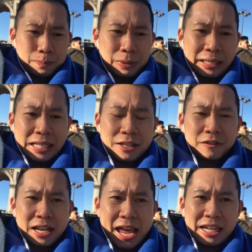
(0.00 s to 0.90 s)
believe
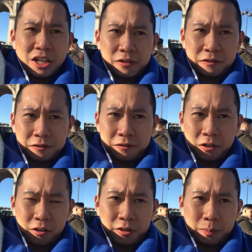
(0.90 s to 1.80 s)
in any of
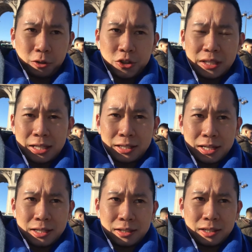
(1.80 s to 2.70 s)
the bullshit
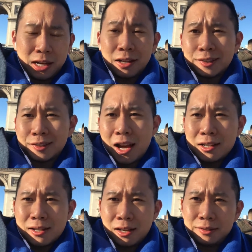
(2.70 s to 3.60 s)
that our
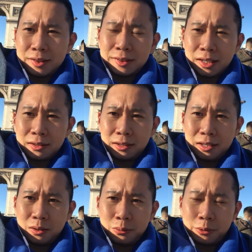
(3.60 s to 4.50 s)
society tells us
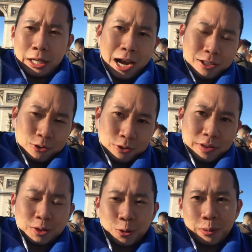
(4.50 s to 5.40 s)
that we can't do
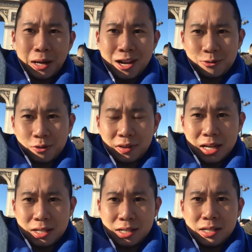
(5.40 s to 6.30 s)
this or we can't do
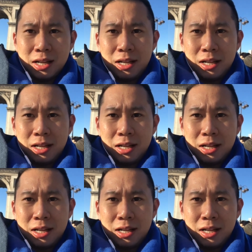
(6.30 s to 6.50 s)
that, and